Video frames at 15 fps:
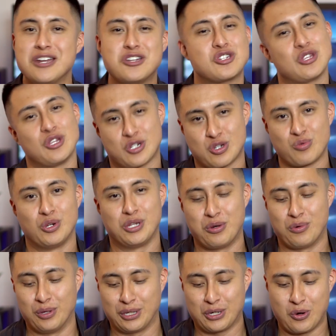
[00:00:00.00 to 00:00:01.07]
it just looks really,
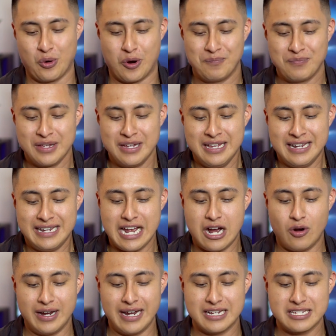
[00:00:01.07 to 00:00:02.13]
really cool.
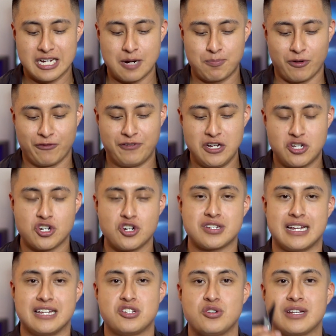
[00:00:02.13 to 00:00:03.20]
Now, it has a couple features,
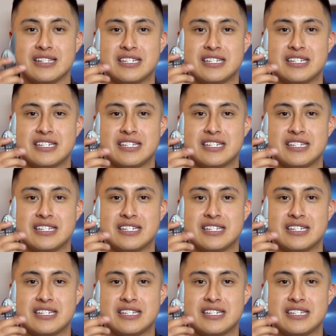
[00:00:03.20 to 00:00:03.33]
as you